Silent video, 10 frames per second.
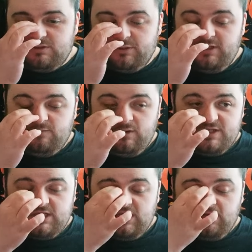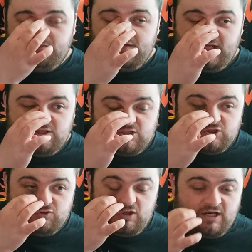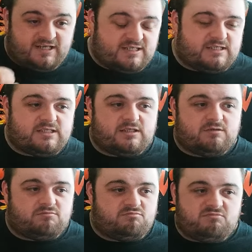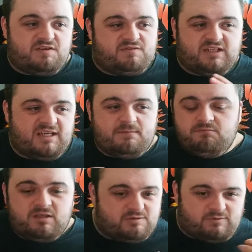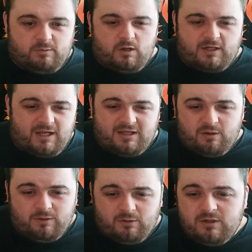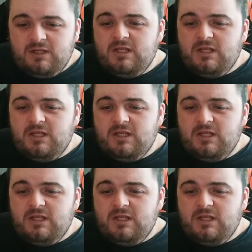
So in other words, Van just tries lifting him, doesn't really work out that well.